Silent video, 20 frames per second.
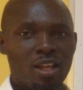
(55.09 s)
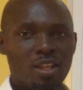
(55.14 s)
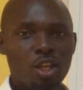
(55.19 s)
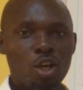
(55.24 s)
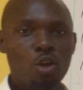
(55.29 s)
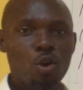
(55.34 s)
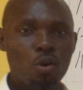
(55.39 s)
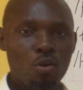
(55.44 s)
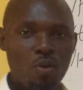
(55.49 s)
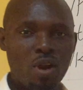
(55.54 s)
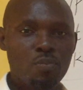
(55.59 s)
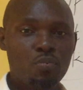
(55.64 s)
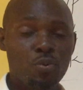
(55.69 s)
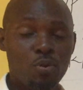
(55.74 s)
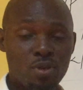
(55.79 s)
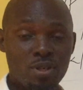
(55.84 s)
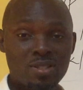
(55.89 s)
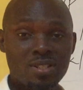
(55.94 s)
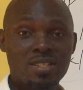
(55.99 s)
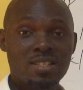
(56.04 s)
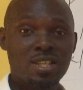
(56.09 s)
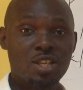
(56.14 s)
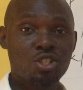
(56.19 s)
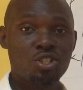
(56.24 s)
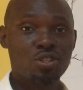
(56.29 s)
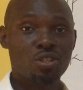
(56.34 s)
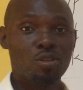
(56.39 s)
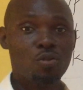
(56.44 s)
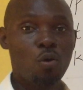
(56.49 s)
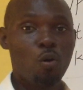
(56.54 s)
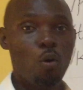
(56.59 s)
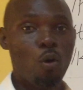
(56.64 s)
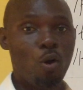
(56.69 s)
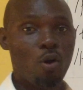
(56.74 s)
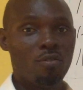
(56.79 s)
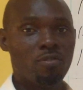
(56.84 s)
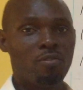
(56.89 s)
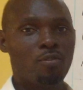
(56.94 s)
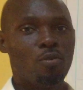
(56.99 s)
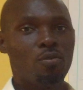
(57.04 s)
the correct pronunciation
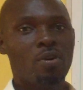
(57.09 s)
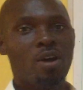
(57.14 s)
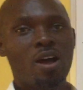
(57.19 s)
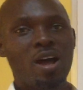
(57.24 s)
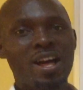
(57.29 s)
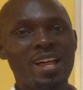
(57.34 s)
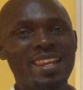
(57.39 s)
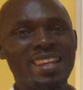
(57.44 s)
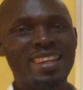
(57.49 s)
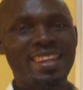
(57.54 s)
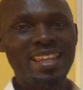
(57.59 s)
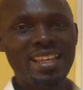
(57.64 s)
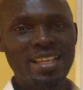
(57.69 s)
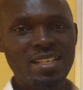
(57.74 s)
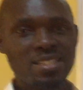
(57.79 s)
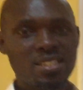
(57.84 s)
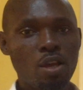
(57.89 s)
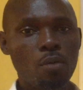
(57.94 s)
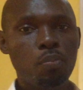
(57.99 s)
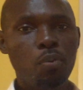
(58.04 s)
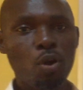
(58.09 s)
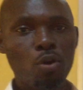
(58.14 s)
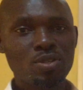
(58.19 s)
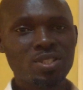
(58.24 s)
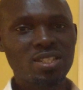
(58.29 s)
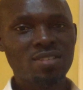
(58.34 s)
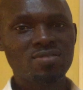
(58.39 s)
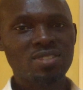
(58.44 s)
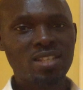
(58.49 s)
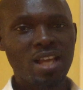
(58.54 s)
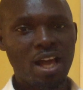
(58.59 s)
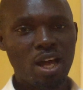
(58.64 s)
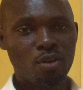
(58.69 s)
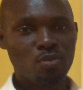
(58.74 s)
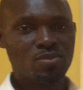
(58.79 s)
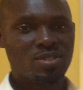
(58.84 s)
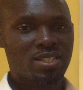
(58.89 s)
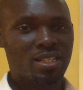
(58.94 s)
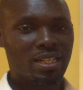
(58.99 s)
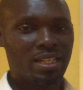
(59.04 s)
of these plosive
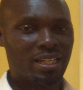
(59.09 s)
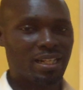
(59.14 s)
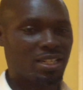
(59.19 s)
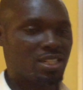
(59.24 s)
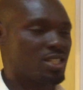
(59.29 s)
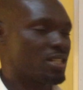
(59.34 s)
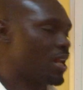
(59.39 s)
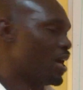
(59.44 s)
sounds in English